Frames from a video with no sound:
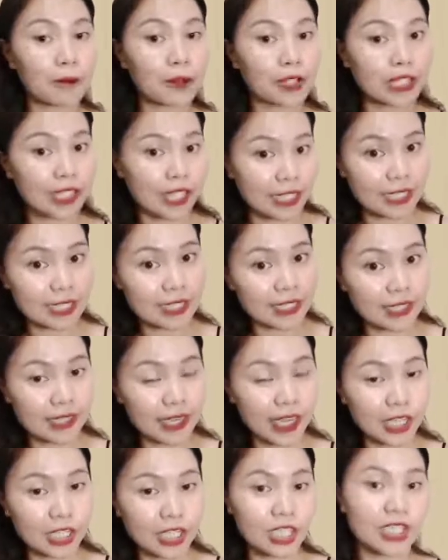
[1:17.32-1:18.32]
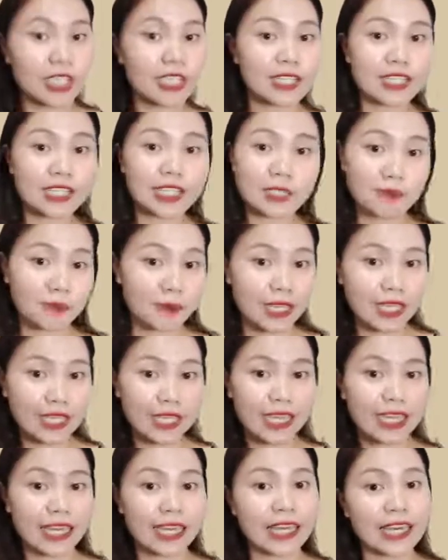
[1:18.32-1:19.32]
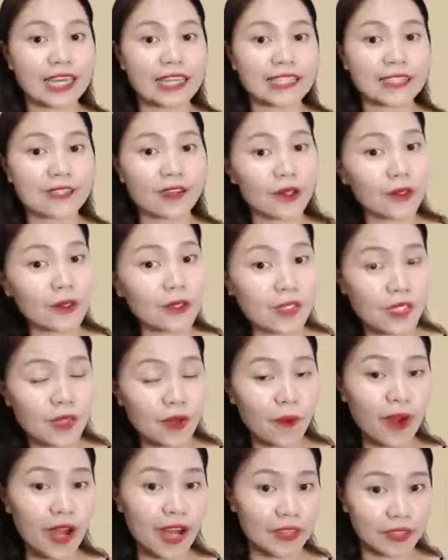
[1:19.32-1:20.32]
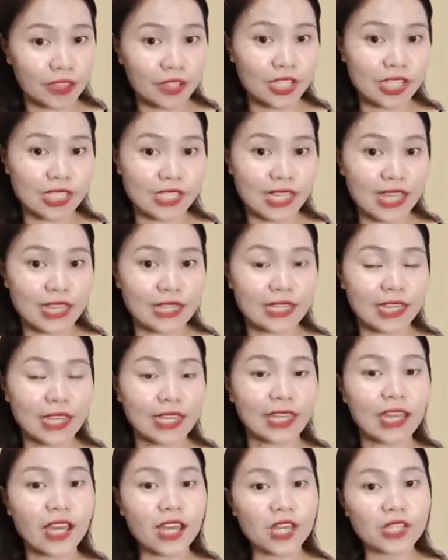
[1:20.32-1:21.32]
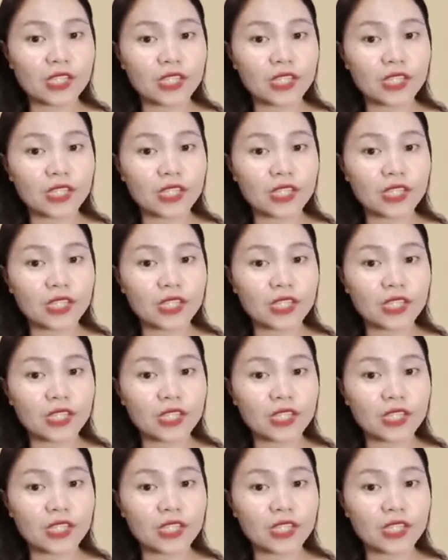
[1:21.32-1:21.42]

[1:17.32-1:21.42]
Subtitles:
pronunciation, speaking, and also understanding.